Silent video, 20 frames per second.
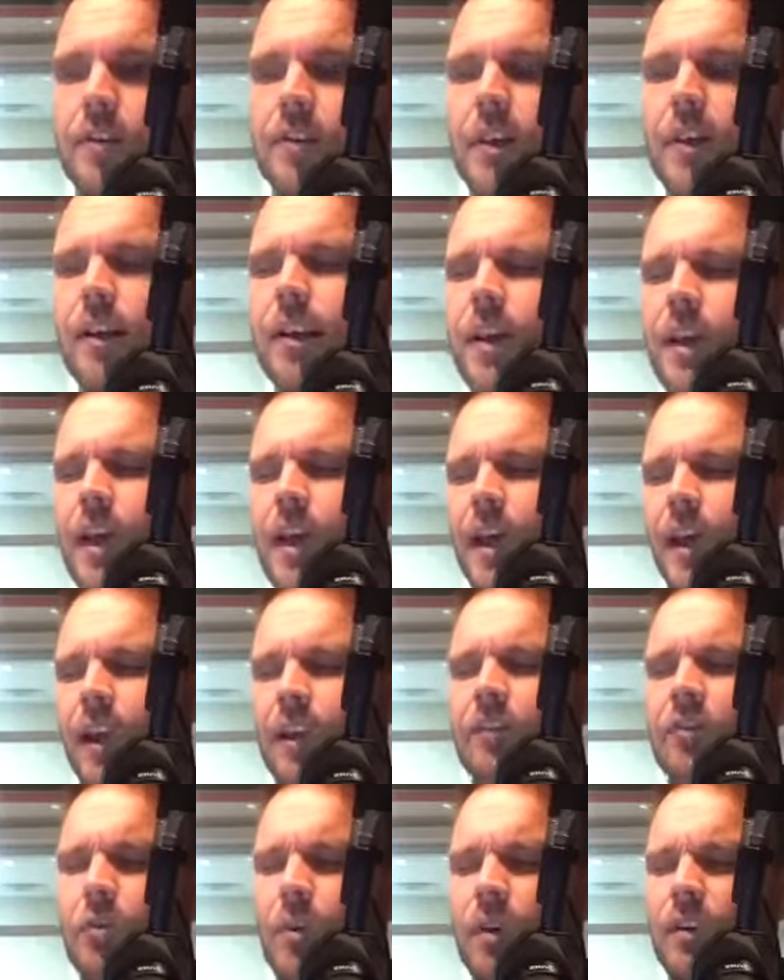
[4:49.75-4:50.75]
And I
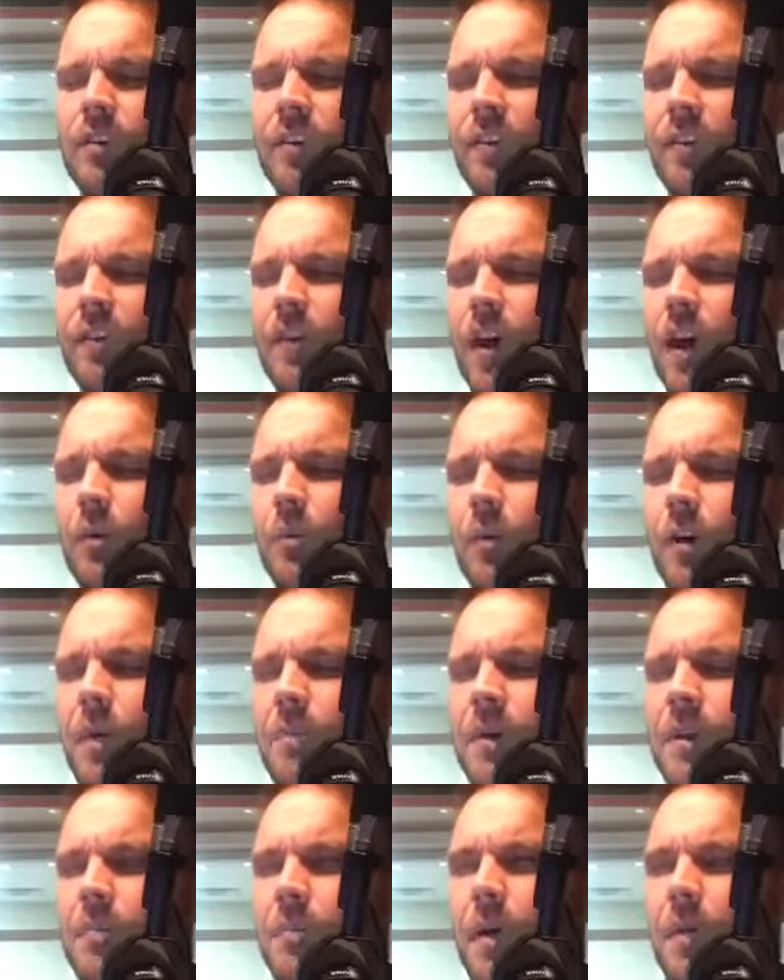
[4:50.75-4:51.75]
just want to define what I
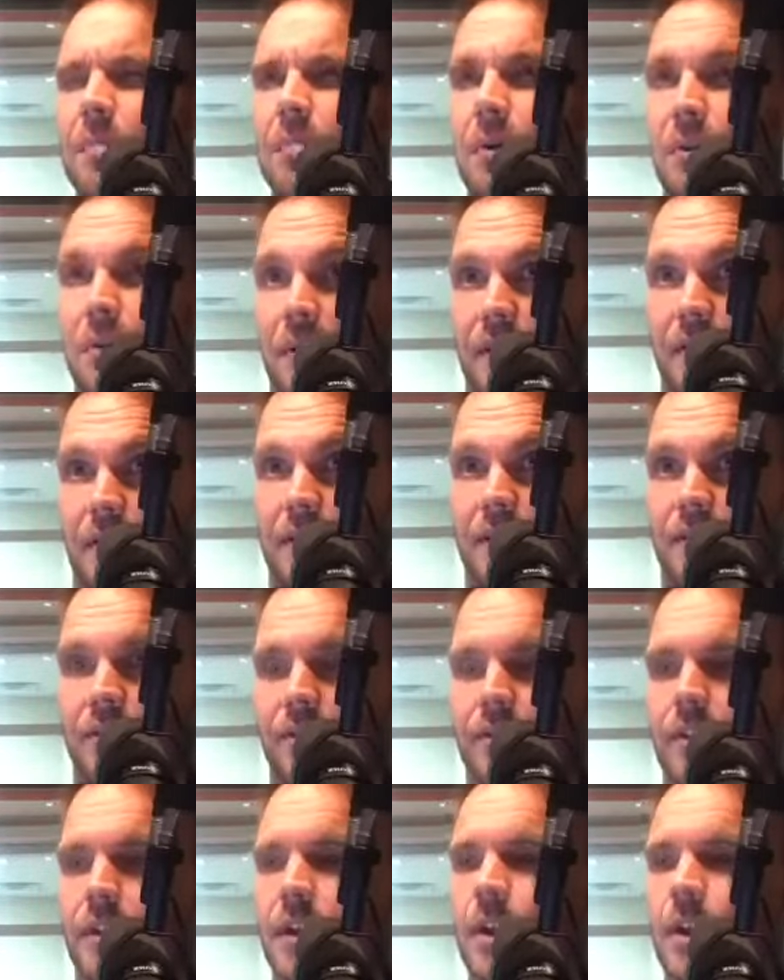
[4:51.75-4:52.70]
mean by brokenness.